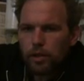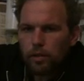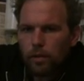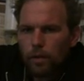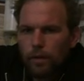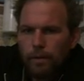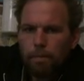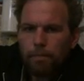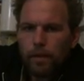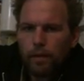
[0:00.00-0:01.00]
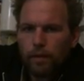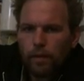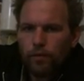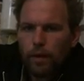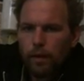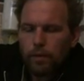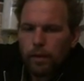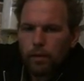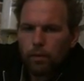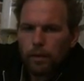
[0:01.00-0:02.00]
So they scouted
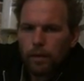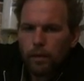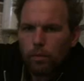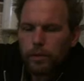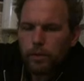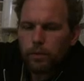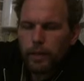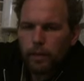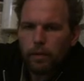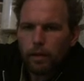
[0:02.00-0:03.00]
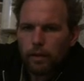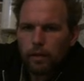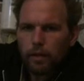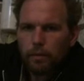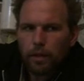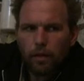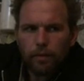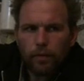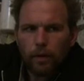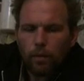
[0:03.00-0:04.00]
out what the hell was going on. Like, I mean,
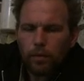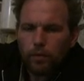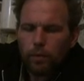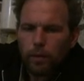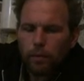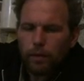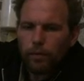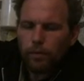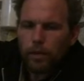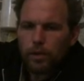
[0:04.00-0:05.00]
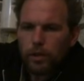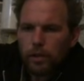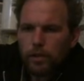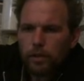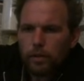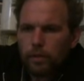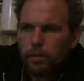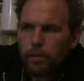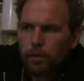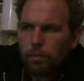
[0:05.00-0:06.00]
obviously I wasn't going around doing shit, so
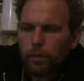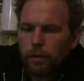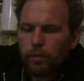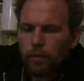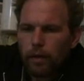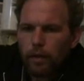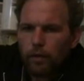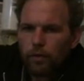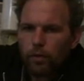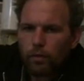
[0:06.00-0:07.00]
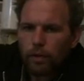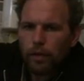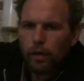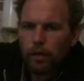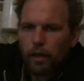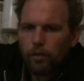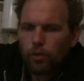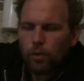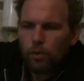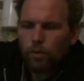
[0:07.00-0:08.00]
there's no point in like any sort of
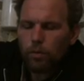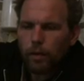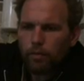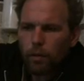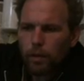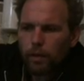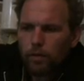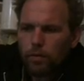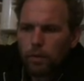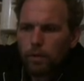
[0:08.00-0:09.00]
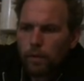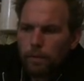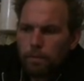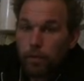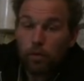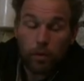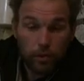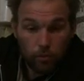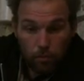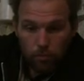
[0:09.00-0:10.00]
retaliation or whatever against me. Of
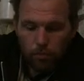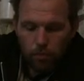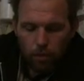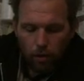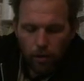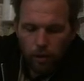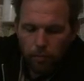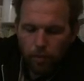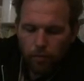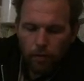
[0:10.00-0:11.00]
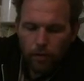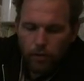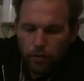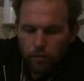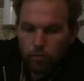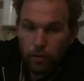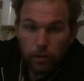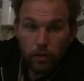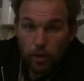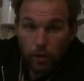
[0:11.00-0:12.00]
course, talking about this, and once
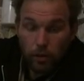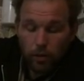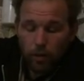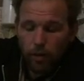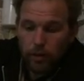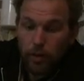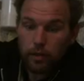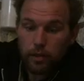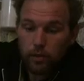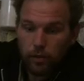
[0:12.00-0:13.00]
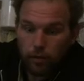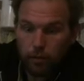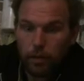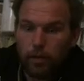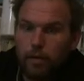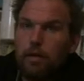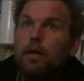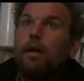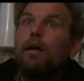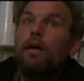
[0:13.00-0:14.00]
this goes online, chances are there'll be
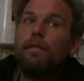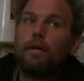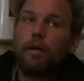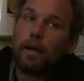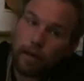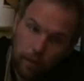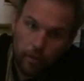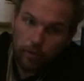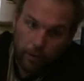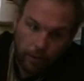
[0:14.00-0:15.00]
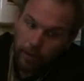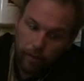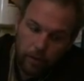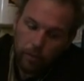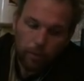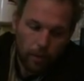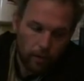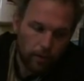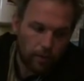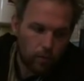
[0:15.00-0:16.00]
another ad campaign
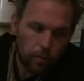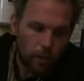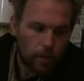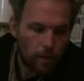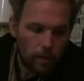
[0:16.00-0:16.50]
against me.